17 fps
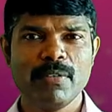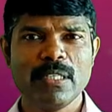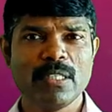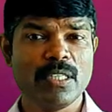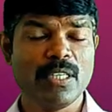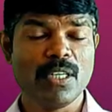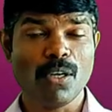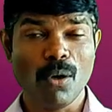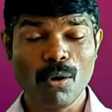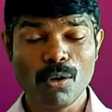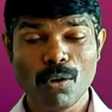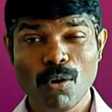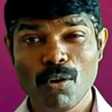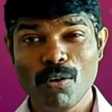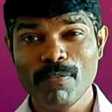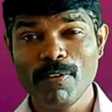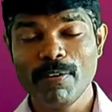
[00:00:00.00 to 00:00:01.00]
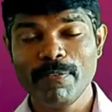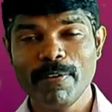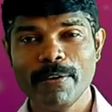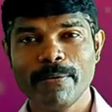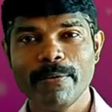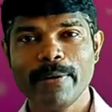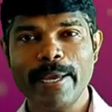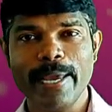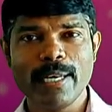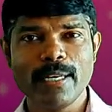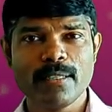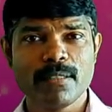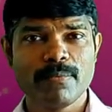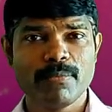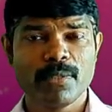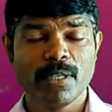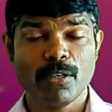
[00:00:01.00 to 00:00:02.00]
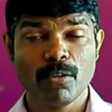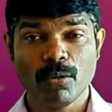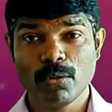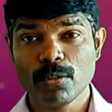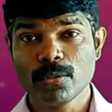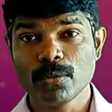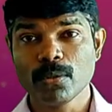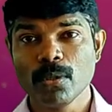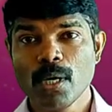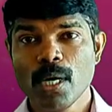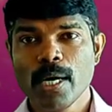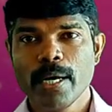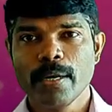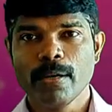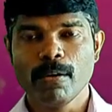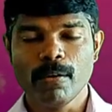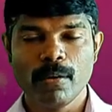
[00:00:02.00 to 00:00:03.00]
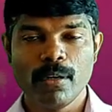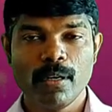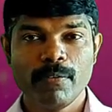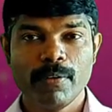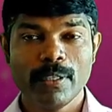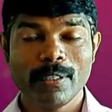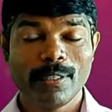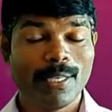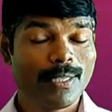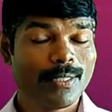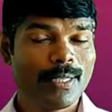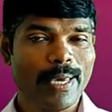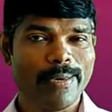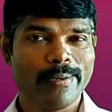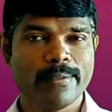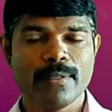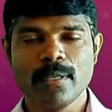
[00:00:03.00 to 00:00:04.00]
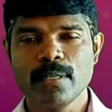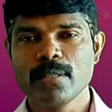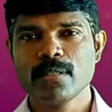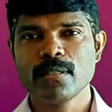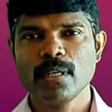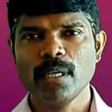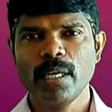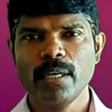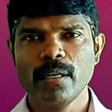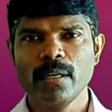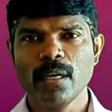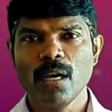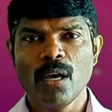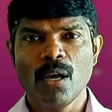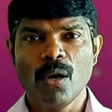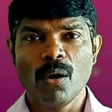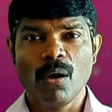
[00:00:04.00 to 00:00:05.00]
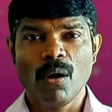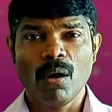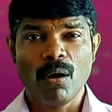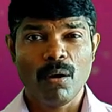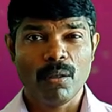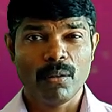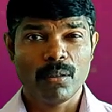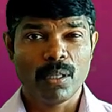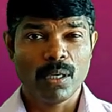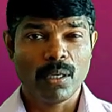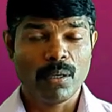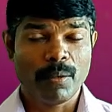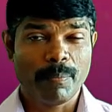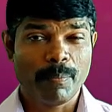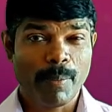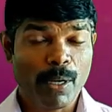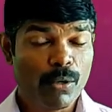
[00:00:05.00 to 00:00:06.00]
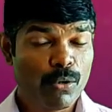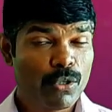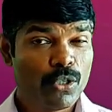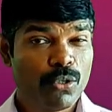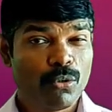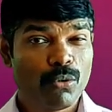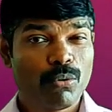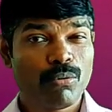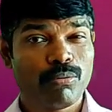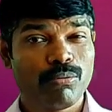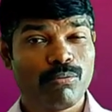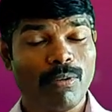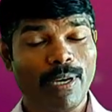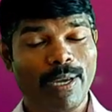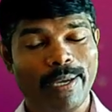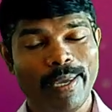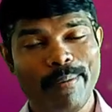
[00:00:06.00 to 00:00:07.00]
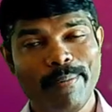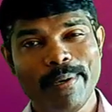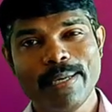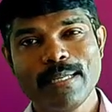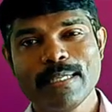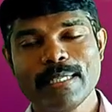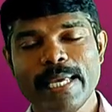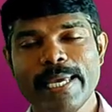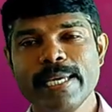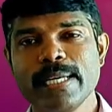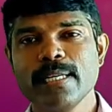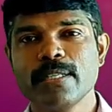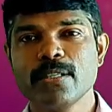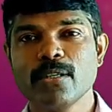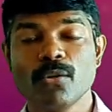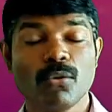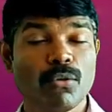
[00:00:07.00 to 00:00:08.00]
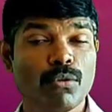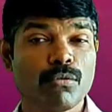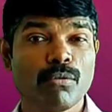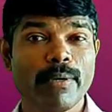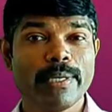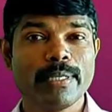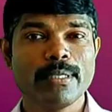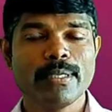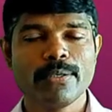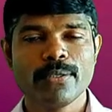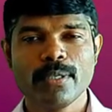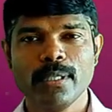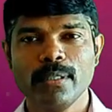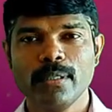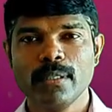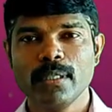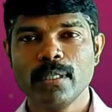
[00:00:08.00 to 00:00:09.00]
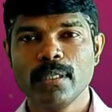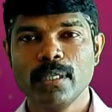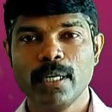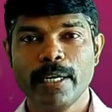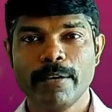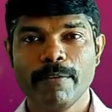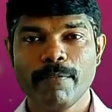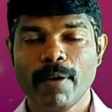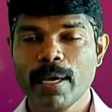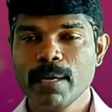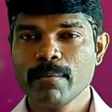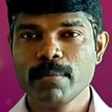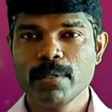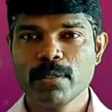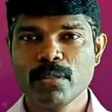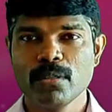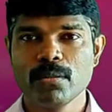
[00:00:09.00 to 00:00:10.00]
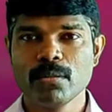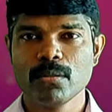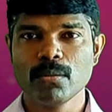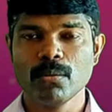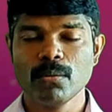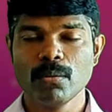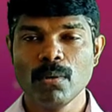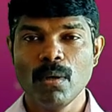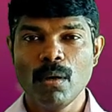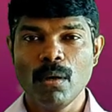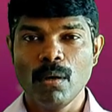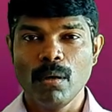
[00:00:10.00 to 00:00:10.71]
we see lot of living organisms and also non-living things exist, and the biogeochemical cycles are also exist in the environment. So